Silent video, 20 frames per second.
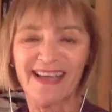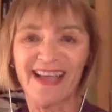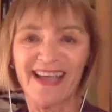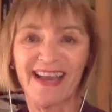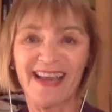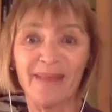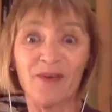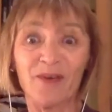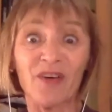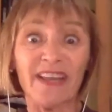And
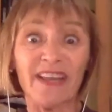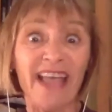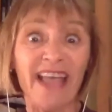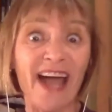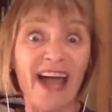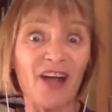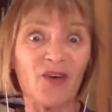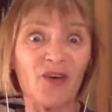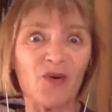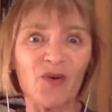I'm going, yeah,
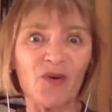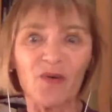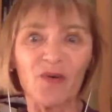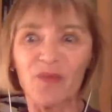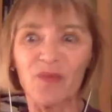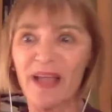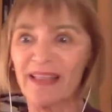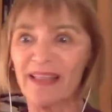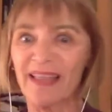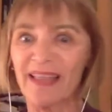cool,
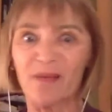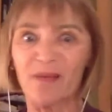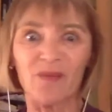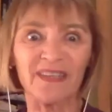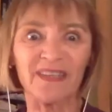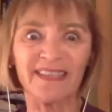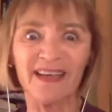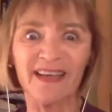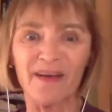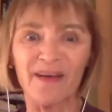Rhett, like, what's
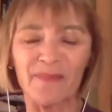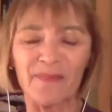up?